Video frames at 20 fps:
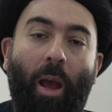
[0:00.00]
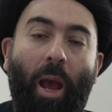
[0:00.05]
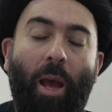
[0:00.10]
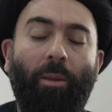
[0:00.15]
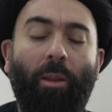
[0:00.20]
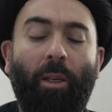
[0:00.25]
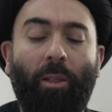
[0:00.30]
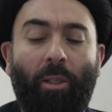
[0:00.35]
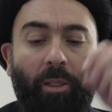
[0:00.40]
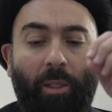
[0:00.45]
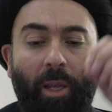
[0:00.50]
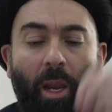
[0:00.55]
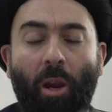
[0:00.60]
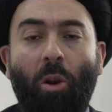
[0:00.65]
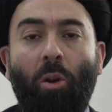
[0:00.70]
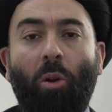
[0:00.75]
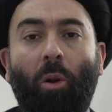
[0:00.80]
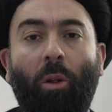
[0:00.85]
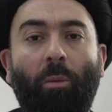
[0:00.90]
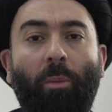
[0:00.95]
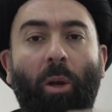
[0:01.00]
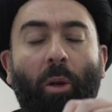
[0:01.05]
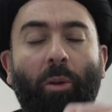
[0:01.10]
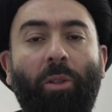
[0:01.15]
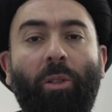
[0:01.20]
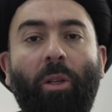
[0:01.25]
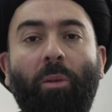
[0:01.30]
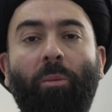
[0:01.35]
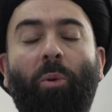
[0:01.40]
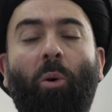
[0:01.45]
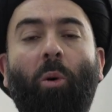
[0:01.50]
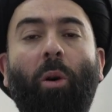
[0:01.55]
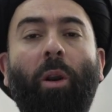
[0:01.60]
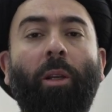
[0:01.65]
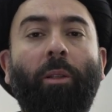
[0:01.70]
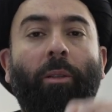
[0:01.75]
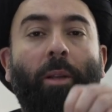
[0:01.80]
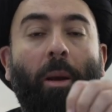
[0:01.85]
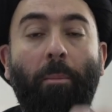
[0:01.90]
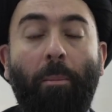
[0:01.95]
And the single most
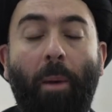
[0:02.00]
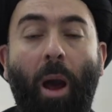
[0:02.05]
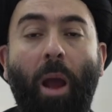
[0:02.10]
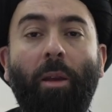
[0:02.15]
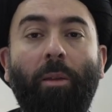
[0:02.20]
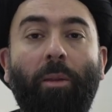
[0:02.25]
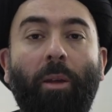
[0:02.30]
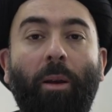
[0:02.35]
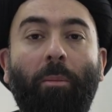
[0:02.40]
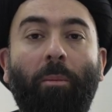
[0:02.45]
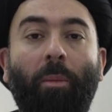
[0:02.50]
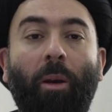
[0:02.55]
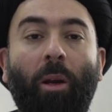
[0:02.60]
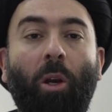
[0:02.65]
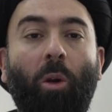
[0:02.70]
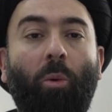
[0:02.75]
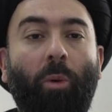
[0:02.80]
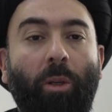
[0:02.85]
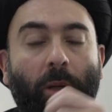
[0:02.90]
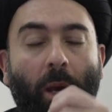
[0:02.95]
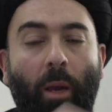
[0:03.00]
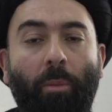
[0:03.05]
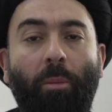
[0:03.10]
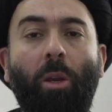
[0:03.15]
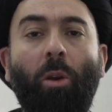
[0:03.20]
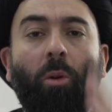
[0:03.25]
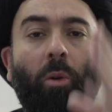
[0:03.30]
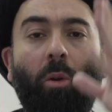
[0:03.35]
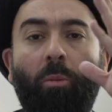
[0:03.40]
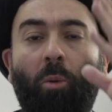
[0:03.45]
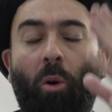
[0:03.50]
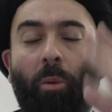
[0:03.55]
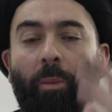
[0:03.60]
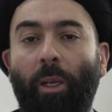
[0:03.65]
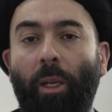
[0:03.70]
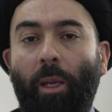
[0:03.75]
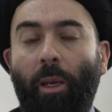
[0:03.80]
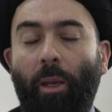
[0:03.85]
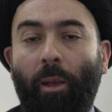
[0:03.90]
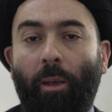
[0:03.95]
important among them was Amirul
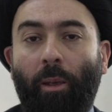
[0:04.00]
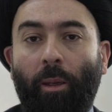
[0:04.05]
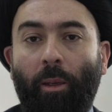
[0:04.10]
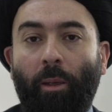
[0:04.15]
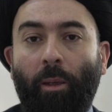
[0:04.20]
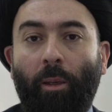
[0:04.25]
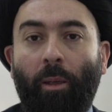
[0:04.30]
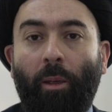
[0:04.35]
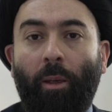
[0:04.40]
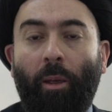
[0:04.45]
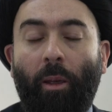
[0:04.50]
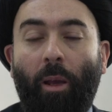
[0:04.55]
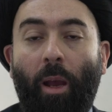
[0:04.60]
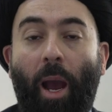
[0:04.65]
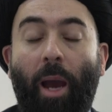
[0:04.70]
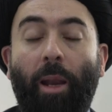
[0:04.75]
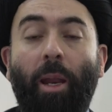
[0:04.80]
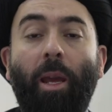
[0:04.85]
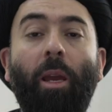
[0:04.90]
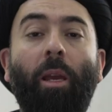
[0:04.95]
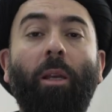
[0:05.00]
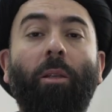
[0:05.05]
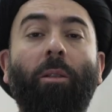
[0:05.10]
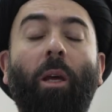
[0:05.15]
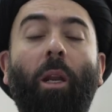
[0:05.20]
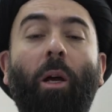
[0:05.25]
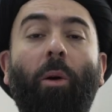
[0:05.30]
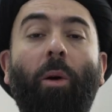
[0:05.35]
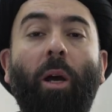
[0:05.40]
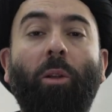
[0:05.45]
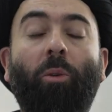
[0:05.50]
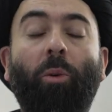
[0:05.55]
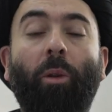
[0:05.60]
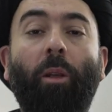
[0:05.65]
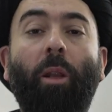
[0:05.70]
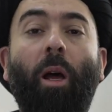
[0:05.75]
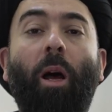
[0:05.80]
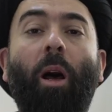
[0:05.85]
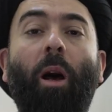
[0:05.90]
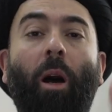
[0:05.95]
Mu'mineen, alayhi
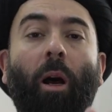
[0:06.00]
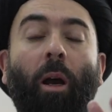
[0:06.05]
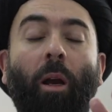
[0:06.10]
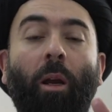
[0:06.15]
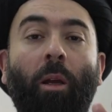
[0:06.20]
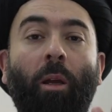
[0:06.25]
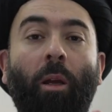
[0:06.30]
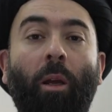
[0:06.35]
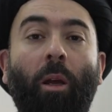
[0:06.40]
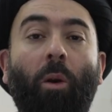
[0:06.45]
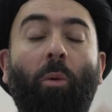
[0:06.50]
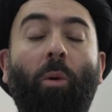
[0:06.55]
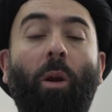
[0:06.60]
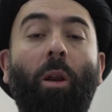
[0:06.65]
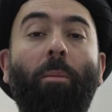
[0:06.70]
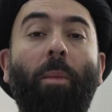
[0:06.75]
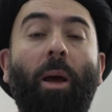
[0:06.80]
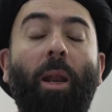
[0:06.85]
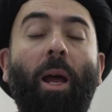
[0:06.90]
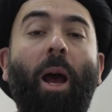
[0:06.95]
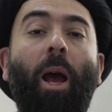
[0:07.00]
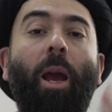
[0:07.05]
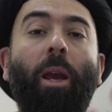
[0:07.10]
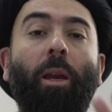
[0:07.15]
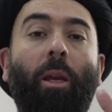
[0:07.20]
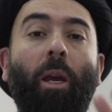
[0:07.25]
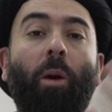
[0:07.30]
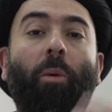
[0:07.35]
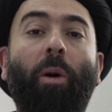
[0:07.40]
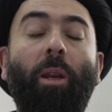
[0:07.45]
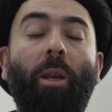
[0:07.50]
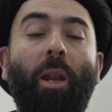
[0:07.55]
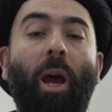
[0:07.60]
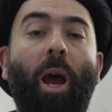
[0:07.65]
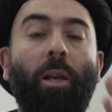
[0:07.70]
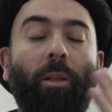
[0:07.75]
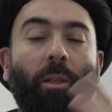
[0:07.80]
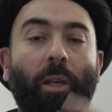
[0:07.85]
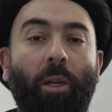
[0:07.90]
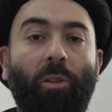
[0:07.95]
salawatullah, wal malaika wal
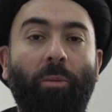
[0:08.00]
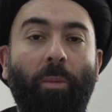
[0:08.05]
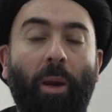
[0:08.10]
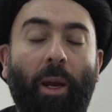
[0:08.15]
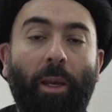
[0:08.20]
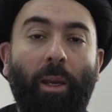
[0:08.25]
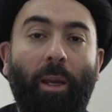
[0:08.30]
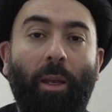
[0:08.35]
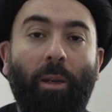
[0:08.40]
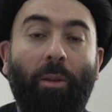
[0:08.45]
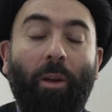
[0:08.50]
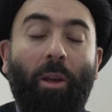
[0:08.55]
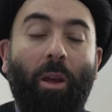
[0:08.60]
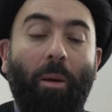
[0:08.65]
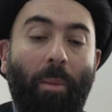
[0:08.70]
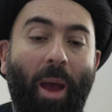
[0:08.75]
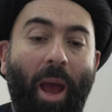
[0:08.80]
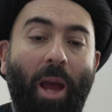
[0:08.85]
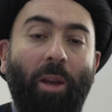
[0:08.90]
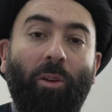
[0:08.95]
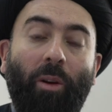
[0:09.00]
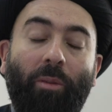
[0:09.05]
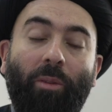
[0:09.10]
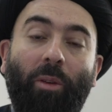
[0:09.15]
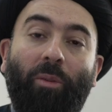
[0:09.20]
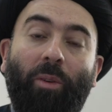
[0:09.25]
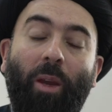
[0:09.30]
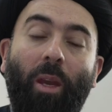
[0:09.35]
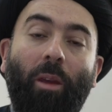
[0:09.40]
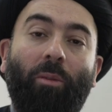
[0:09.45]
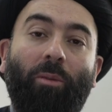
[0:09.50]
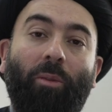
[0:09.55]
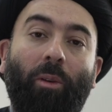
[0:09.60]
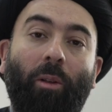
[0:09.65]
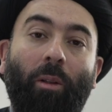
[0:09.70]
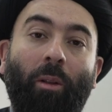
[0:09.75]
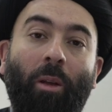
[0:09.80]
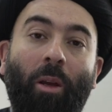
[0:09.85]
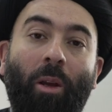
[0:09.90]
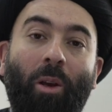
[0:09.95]
nas ajma'een, the commander of the
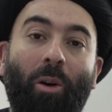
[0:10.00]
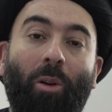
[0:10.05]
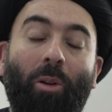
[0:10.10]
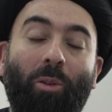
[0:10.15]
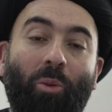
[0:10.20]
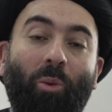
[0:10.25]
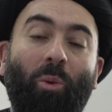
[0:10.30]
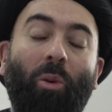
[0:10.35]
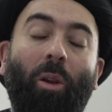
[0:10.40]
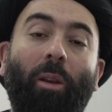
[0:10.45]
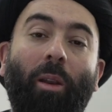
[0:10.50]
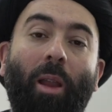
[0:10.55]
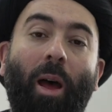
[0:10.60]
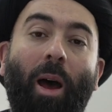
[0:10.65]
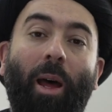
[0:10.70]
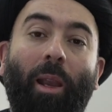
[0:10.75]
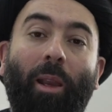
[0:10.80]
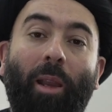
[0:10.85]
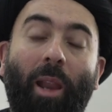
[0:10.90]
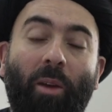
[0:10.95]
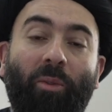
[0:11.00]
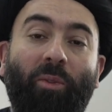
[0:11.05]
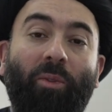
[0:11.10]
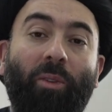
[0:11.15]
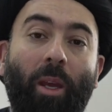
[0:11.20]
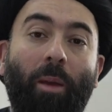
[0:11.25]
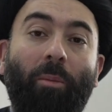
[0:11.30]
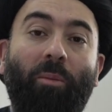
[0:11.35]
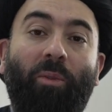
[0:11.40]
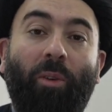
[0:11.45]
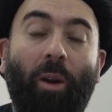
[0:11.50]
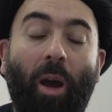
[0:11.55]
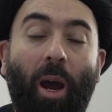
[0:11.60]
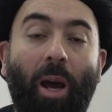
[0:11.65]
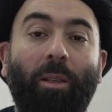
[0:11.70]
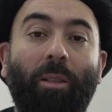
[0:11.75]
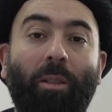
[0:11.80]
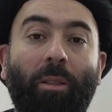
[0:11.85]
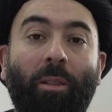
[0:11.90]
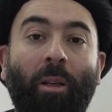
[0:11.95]
faithful, Rasulullah left him for
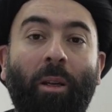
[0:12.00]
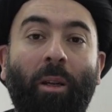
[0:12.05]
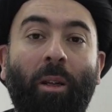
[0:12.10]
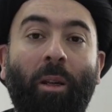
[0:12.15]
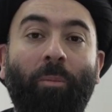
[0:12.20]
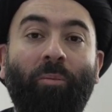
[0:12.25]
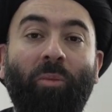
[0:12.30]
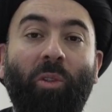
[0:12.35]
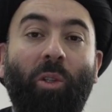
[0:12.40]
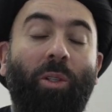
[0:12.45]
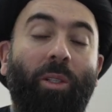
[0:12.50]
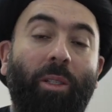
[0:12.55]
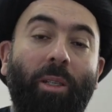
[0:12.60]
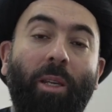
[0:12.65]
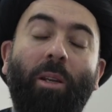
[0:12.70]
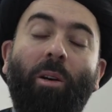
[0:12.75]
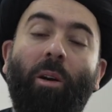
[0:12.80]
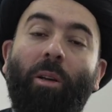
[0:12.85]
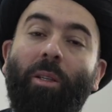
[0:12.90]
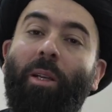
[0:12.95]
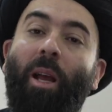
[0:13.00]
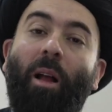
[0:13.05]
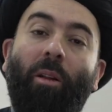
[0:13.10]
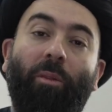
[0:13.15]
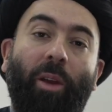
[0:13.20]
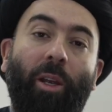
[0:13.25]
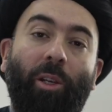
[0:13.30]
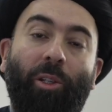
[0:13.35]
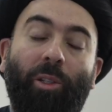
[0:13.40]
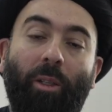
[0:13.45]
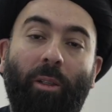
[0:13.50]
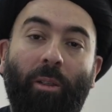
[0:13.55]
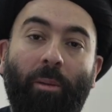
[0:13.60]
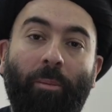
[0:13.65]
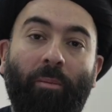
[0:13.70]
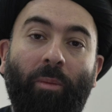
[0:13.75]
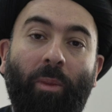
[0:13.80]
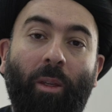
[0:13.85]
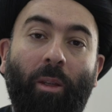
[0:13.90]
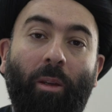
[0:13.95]
us to seek our salvation
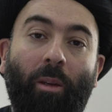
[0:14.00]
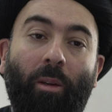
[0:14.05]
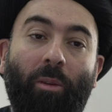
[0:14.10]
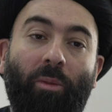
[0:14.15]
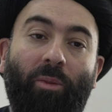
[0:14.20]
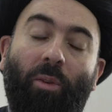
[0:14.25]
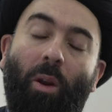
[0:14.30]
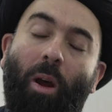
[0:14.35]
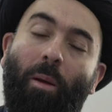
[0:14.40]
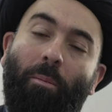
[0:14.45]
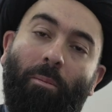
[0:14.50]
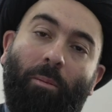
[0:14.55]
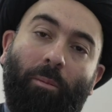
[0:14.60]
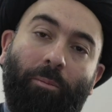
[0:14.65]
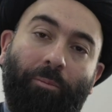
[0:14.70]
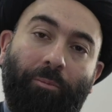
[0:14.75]
from.